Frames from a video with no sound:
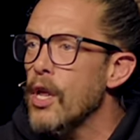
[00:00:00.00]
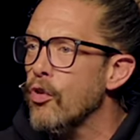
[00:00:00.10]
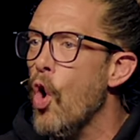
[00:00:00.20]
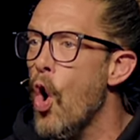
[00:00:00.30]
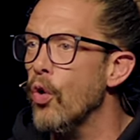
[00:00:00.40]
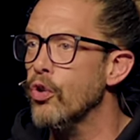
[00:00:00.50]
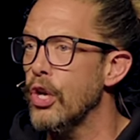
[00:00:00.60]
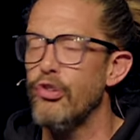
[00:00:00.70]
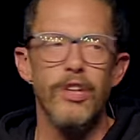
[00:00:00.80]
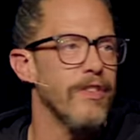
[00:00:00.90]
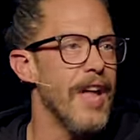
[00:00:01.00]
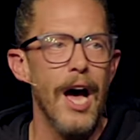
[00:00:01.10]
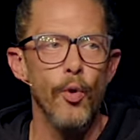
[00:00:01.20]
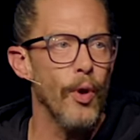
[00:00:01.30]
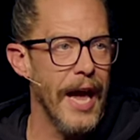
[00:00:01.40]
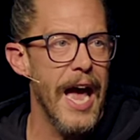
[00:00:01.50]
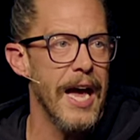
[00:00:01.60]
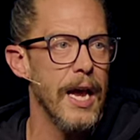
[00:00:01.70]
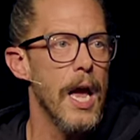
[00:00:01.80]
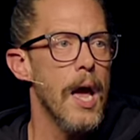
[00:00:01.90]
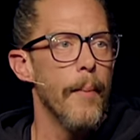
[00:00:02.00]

It's cultish. It's not okay.